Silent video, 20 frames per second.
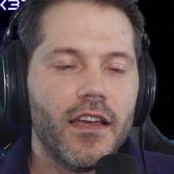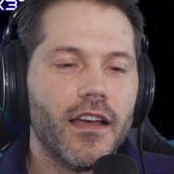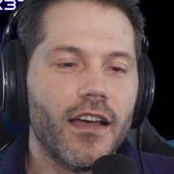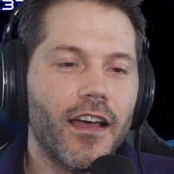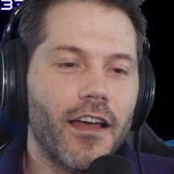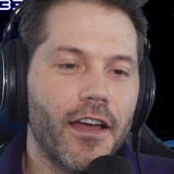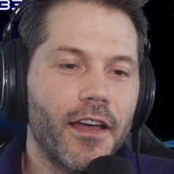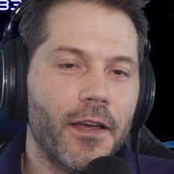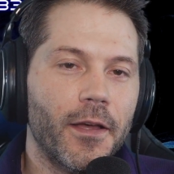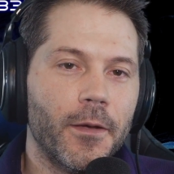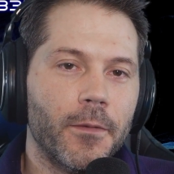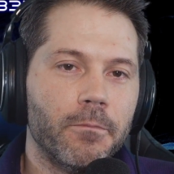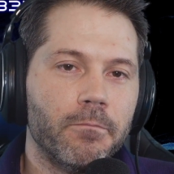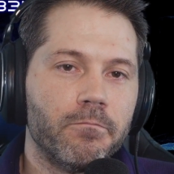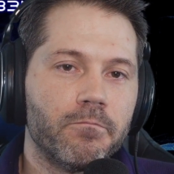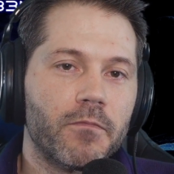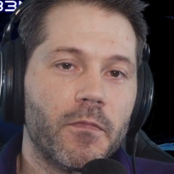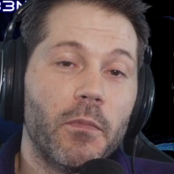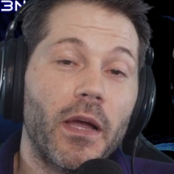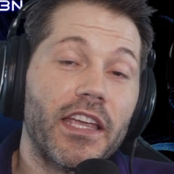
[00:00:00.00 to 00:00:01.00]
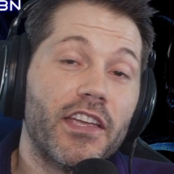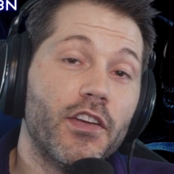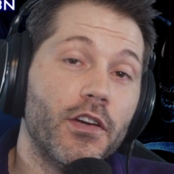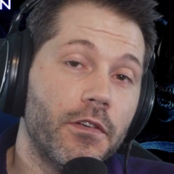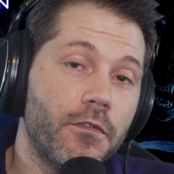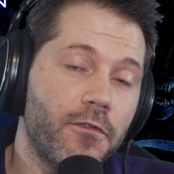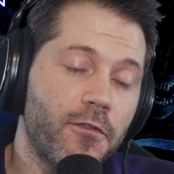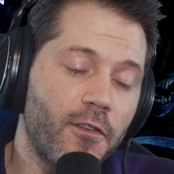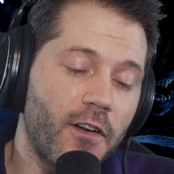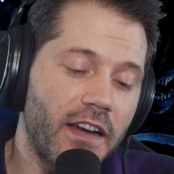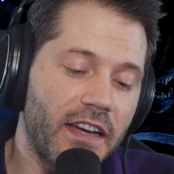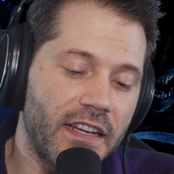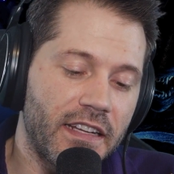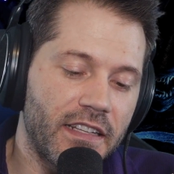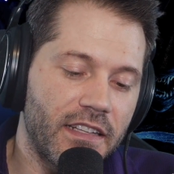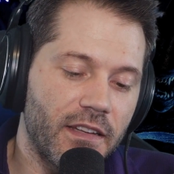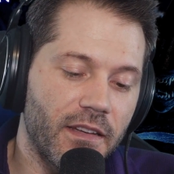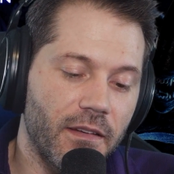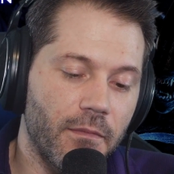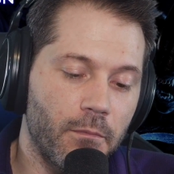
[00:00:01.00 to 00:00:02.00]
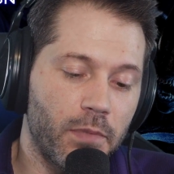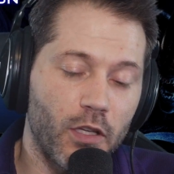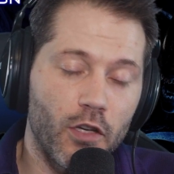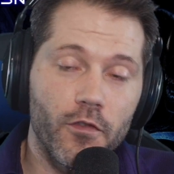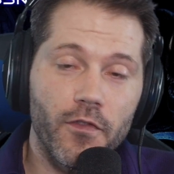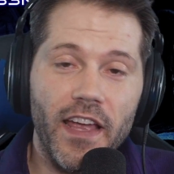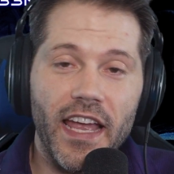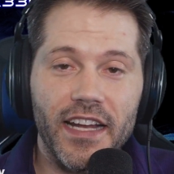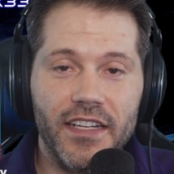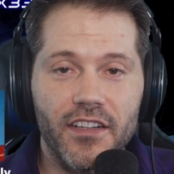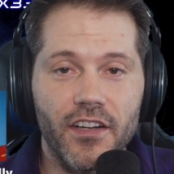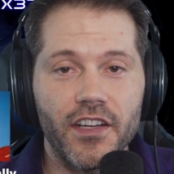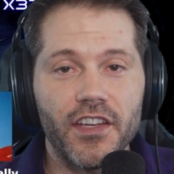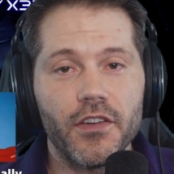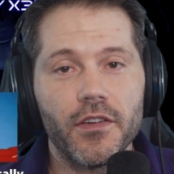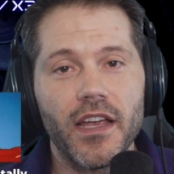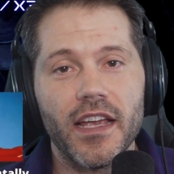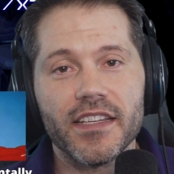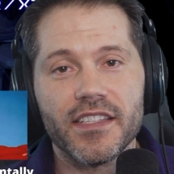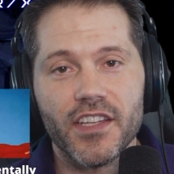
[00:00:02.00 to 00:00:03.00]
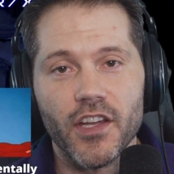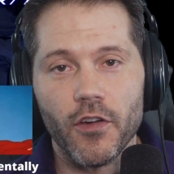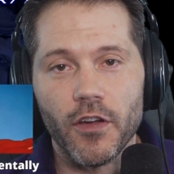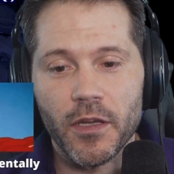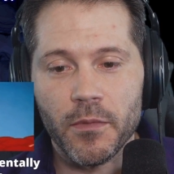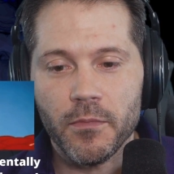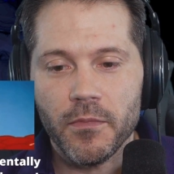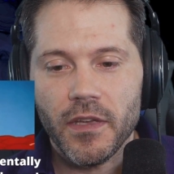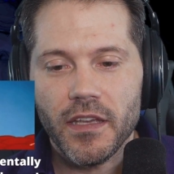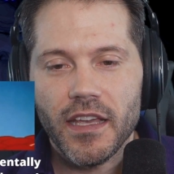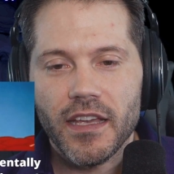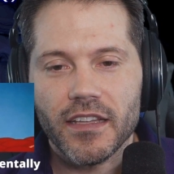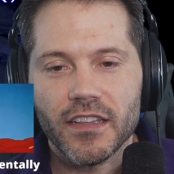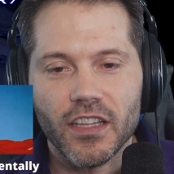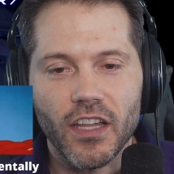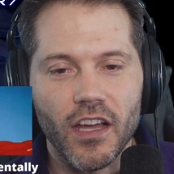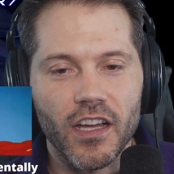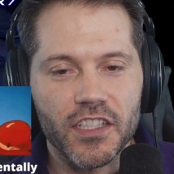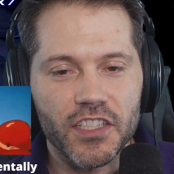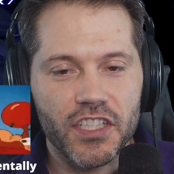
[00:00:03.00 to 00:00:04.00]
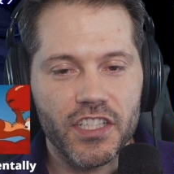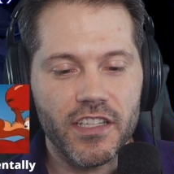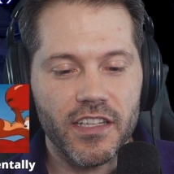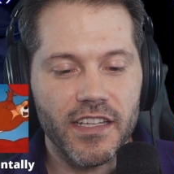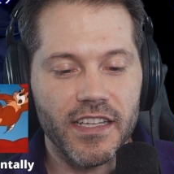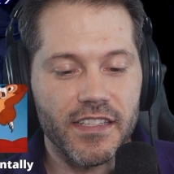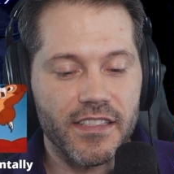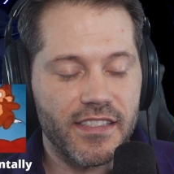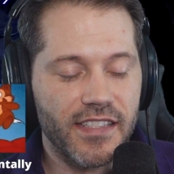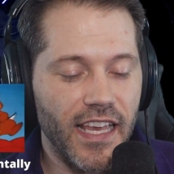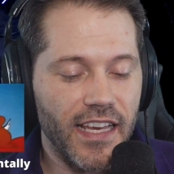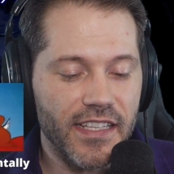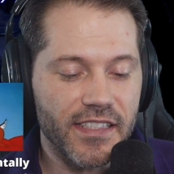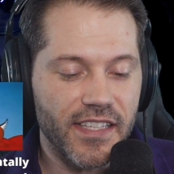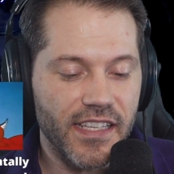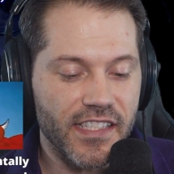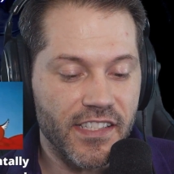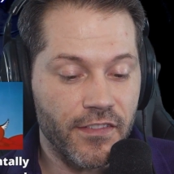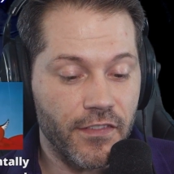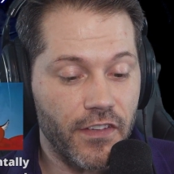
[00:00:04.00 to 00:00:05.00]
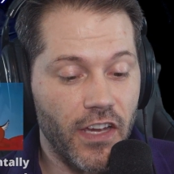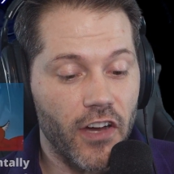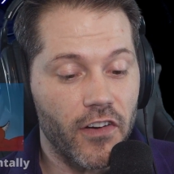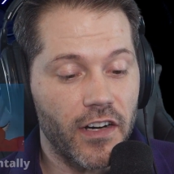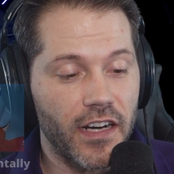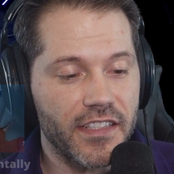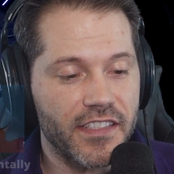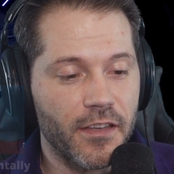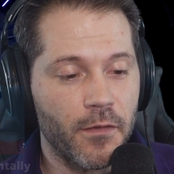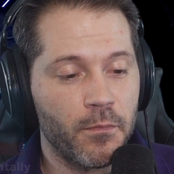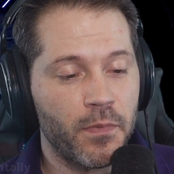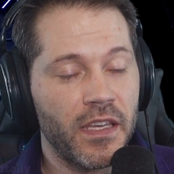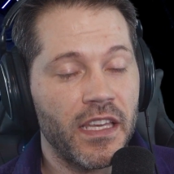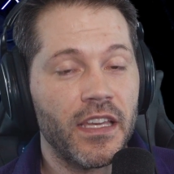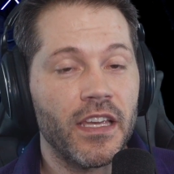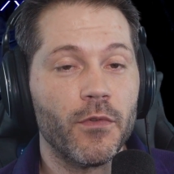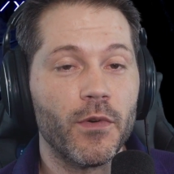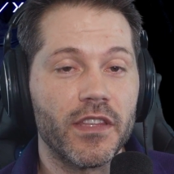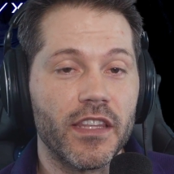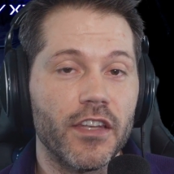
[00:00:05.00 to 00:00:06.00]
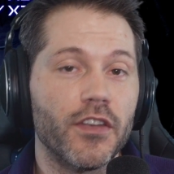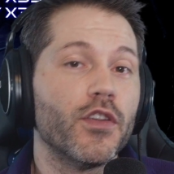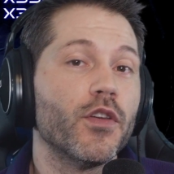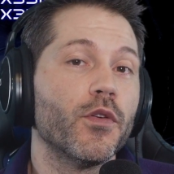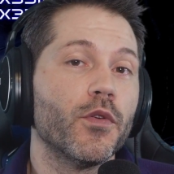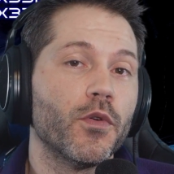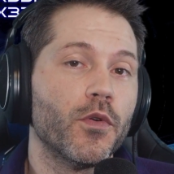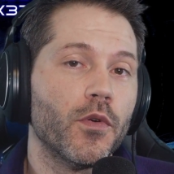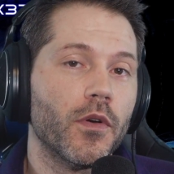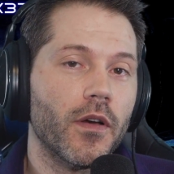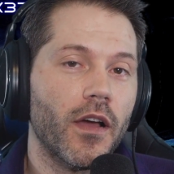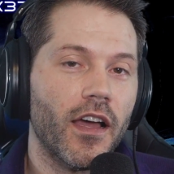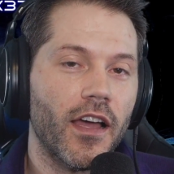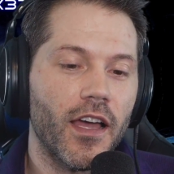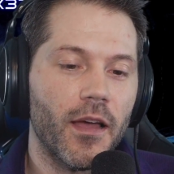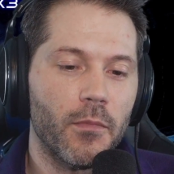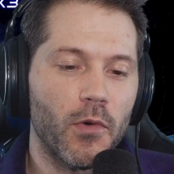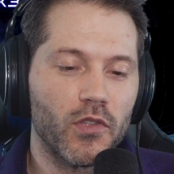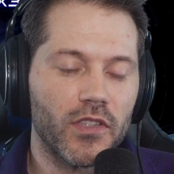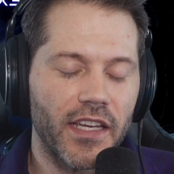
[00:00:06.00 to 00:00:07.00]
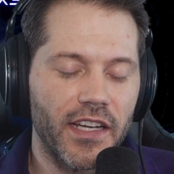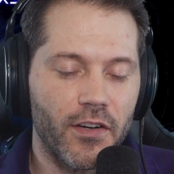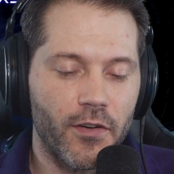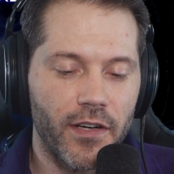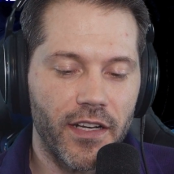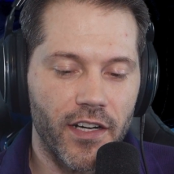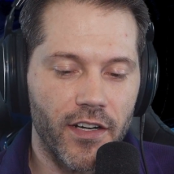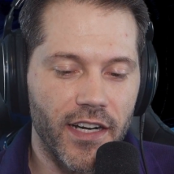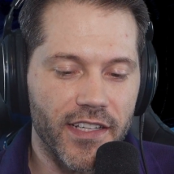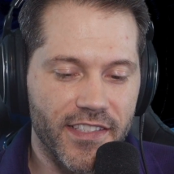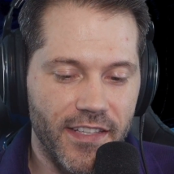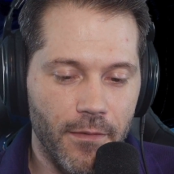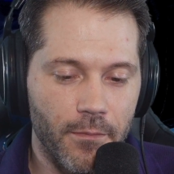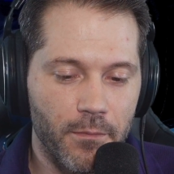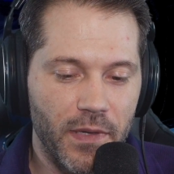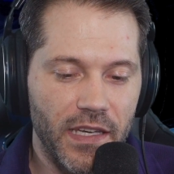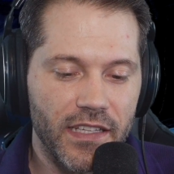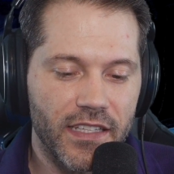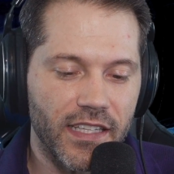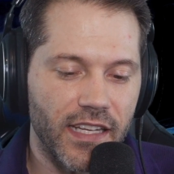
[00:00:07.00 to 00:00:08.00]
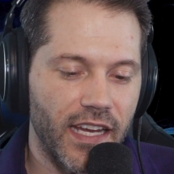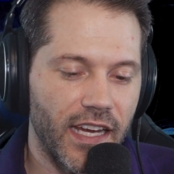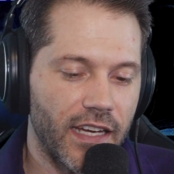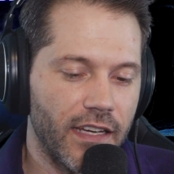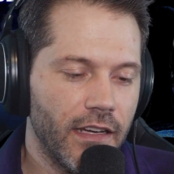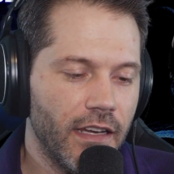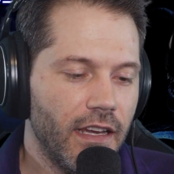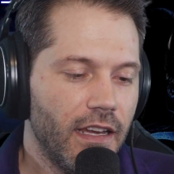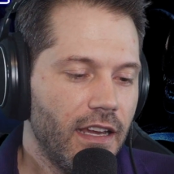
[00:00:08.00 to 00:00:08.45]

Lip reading: My good friend Blue Vector, you guys know him, launched his second season of Color SMP with a new multi-creator SMP today.